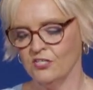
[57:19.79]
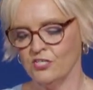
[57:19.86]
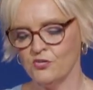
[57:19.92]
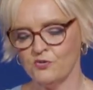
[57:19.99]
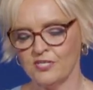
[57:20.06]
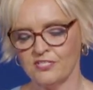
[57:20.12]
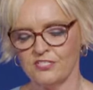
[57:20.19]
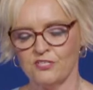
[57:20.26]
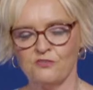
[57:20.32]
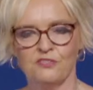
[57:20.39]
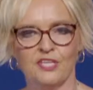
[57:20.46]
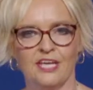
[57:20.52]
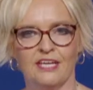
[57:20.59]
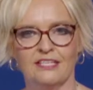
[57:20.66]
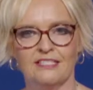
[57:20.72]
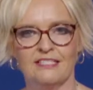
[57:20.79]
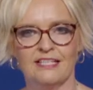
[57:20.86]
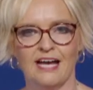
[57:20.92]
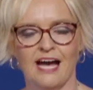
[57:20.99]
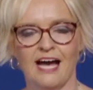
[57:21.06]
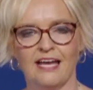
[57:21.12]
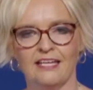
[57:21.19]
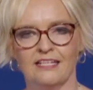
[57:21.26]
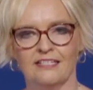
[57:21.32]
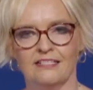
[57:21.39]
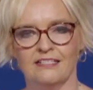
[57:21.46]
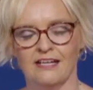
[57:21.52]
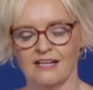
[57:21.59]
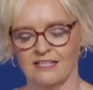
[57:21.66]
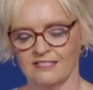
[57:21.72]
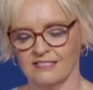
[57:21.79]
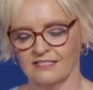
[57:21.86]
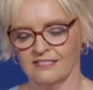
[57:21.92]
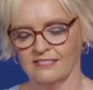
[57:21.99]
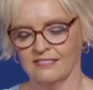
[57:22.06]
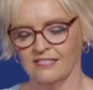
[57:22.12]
You can do things I cannot.